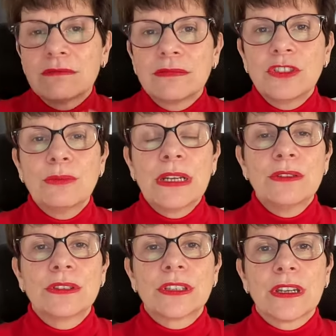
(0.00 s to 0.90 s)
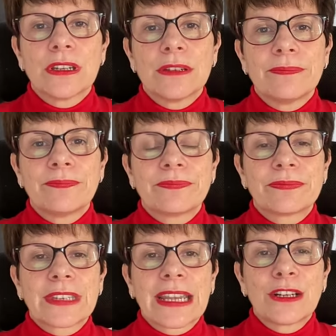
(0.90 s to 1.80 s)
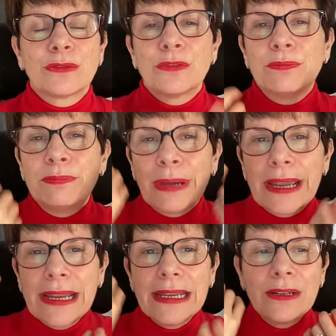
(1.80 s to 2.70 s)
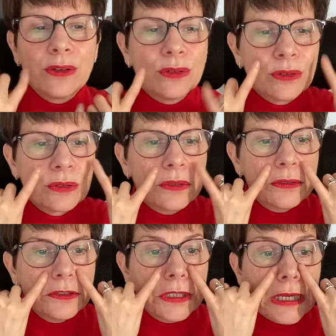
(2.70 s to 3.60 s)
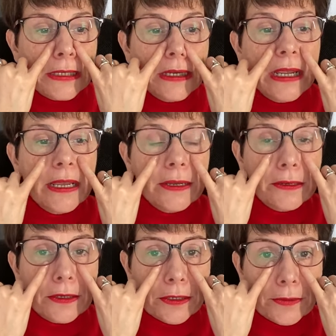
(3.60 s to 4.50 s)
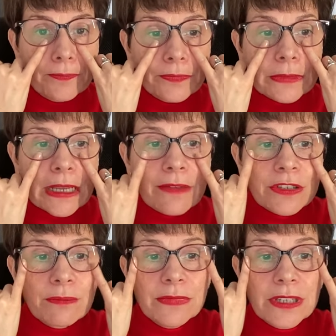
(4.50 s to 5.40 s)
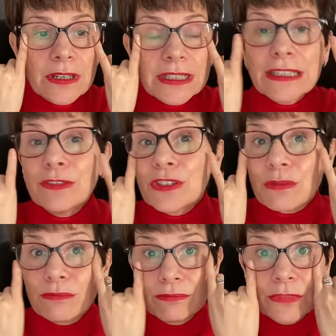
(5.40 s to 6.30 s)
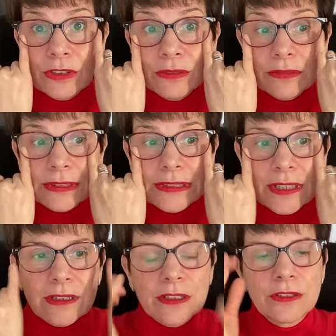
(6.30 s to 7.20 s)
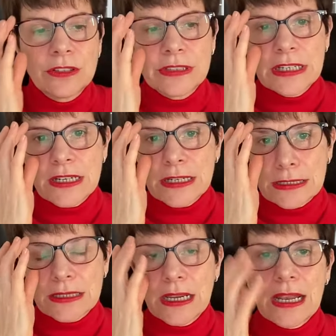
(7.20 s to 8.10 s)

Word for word: you may look um, kind of a pale, or you can um, have some dark, even some you know dark under the eyes,